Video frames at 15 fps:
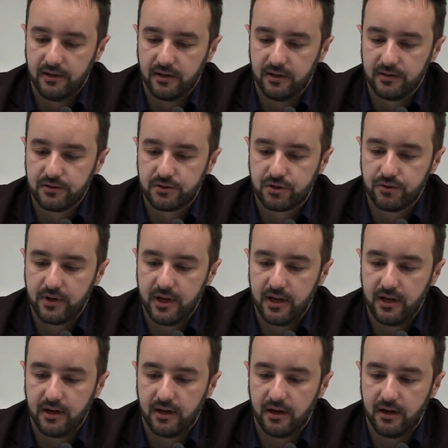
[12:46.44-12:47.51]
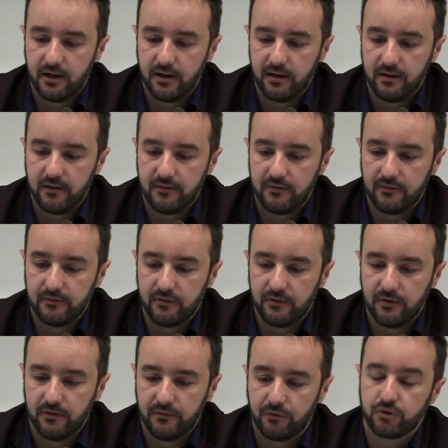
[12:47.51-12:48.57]
And today,
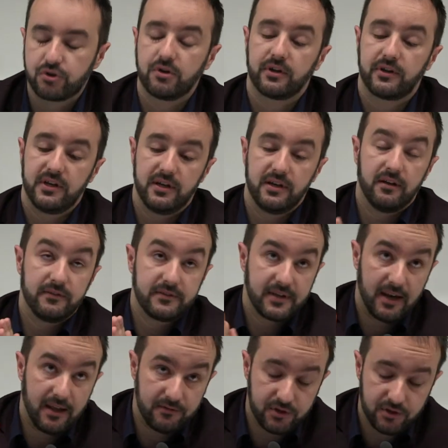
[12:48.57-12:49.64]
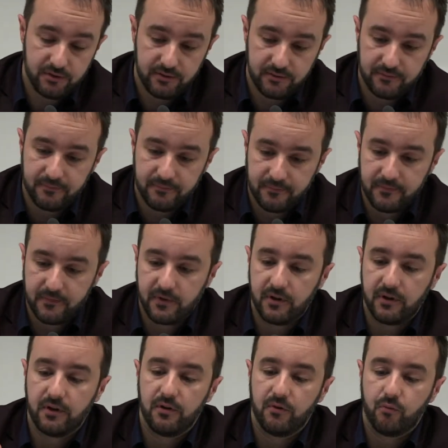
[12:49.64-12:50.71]
fortunately, in television,
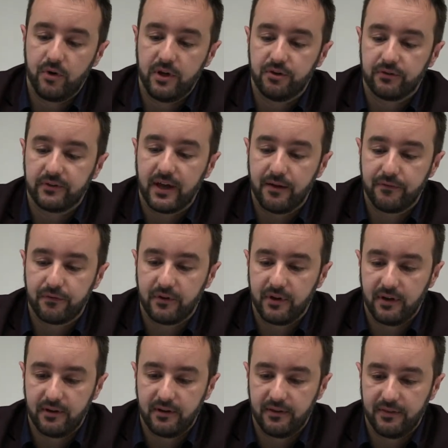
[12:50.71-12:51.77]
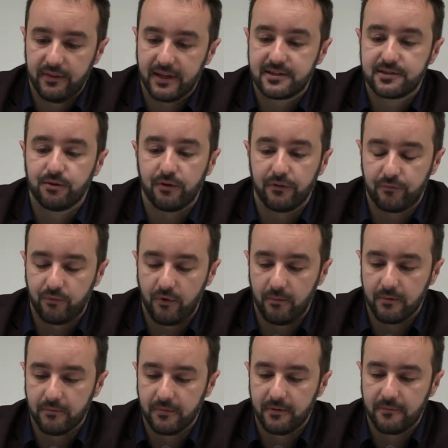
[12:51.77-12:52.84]
we don't have that sort of
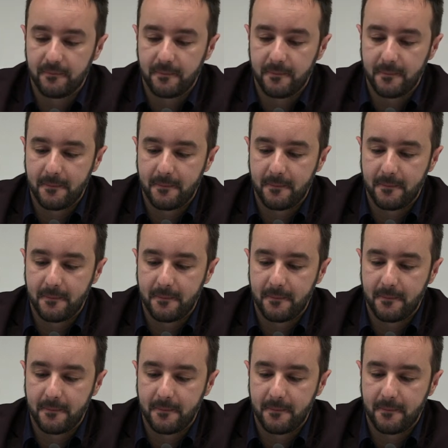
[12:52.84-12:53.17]
problem.